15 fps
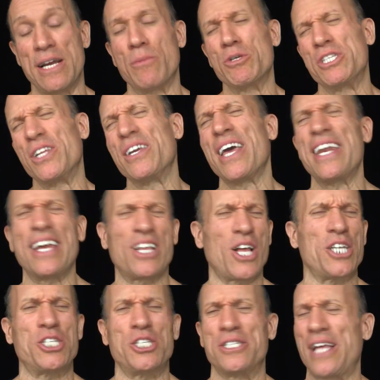Now, we're still getting
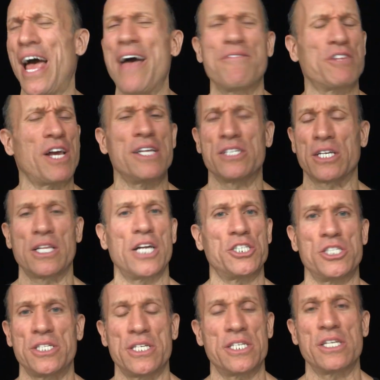clutches. I have tons of
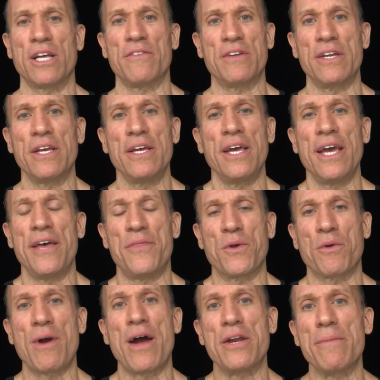clutches that still haven't hit the
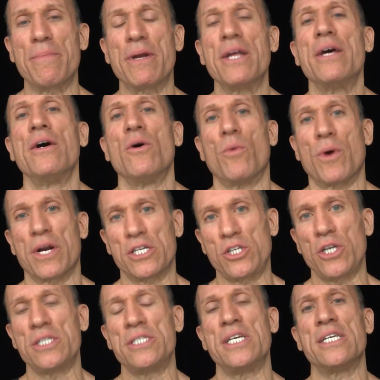ground yet, but we're going to
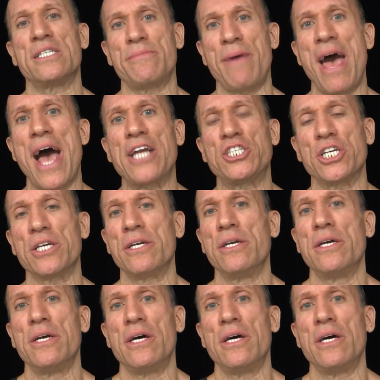start seeing some hatching.